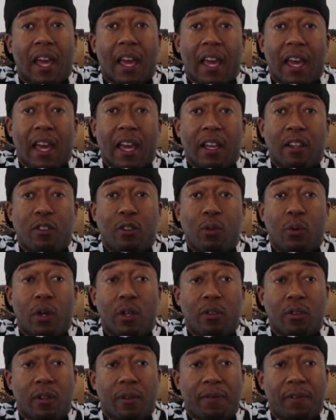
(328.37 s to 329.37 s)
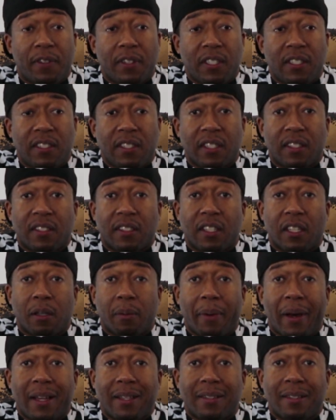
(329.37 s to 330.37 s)
and 256
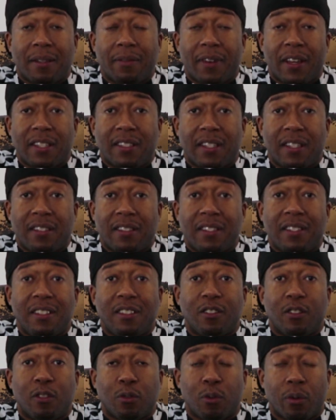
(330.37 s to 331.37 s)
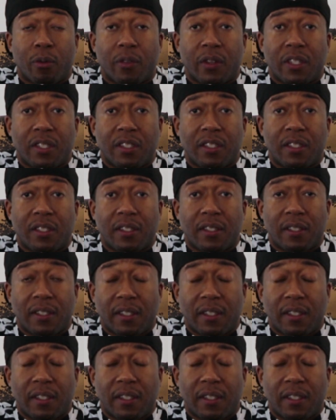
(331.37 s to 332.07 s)
gigabytes of SSD storage.